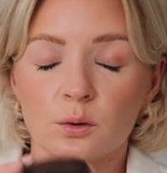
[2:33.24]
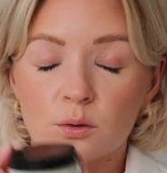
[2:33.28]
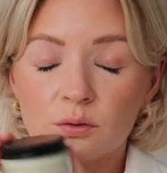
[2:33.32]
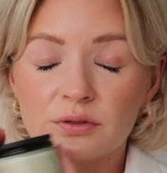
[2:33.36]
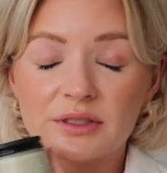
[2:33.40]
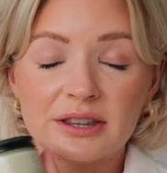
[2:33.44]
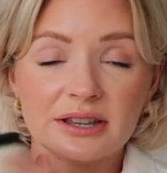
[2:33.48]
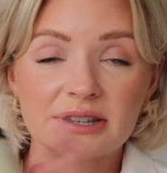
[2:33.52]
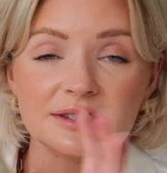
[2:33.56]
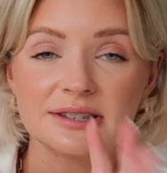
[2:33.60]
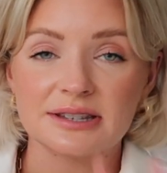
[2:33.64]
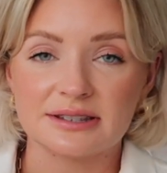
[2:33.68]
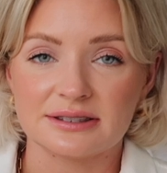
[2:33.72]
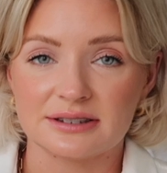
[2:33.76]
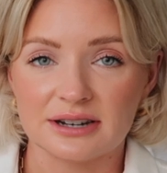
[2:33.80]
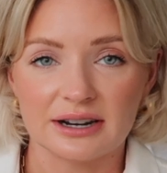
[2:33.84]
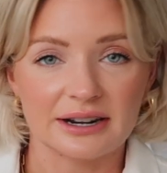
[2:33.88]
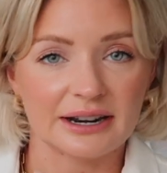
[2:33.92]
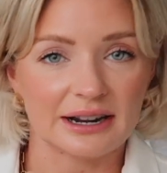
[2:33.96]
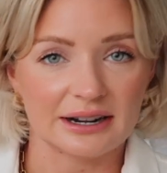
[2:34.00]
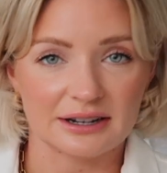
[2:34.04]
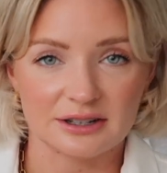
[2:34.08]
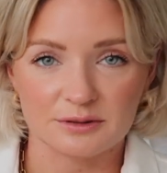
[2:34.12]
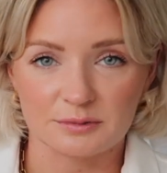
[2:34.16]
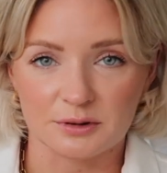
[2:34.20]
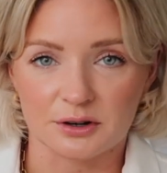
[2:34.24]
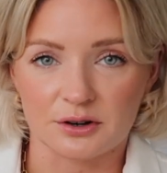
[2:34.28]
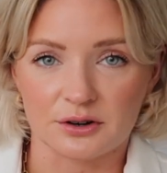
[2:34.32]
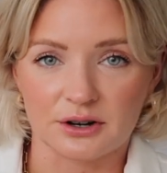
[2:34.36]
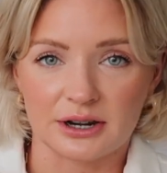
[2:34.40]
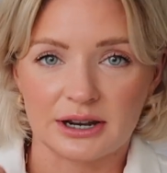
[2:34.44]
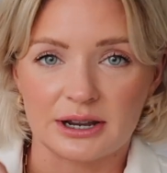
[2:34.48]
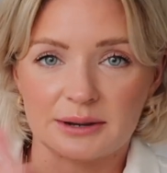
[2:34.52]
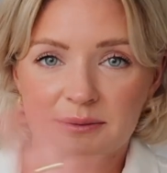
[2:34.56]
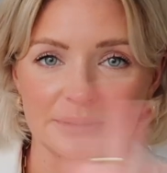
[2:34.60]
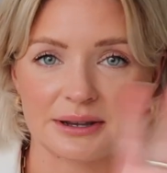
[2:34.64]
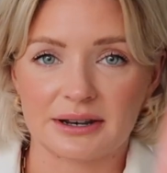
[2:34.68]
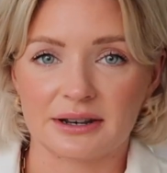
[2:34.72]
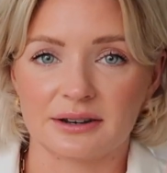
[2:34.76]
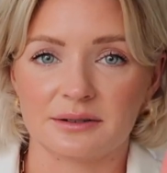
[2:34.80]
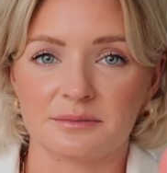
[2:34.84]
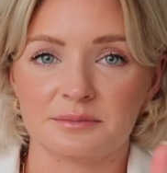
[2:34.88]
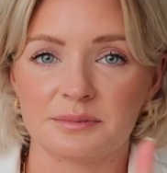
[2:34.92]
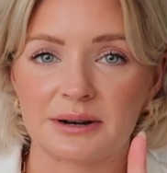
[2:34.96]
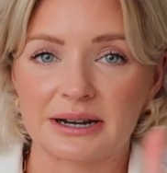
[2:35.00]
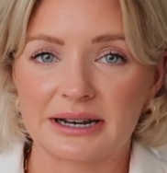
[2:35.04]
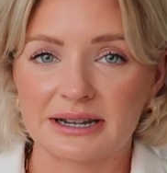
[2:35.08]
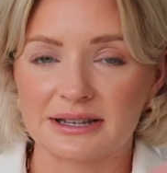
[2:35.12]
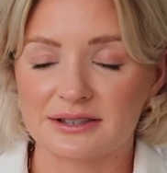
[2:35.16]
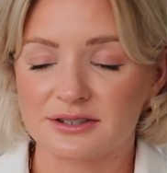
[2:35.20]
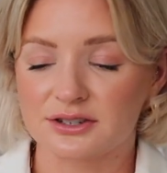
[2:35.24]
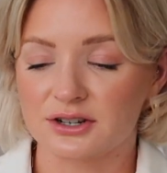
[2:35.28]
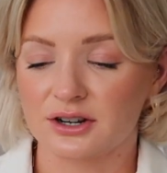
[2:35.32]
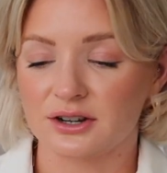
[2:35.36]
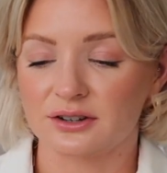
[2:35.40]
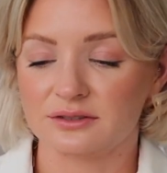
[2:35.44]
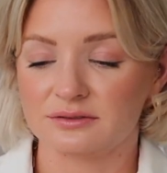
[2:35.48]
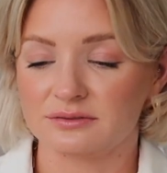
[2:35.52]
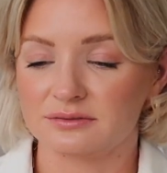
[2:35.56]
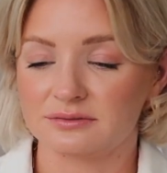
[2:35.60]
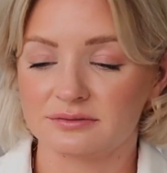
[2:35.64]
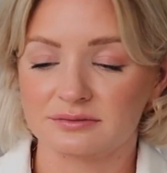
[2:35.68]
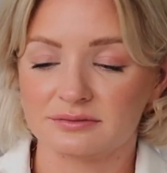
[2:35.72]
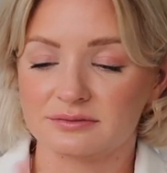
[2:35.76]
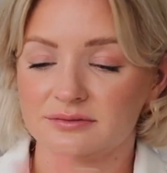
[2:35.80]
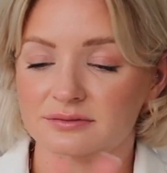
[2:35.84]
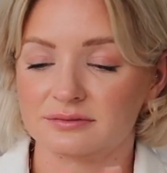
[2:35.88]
this isn't an eczema cream, and please don't,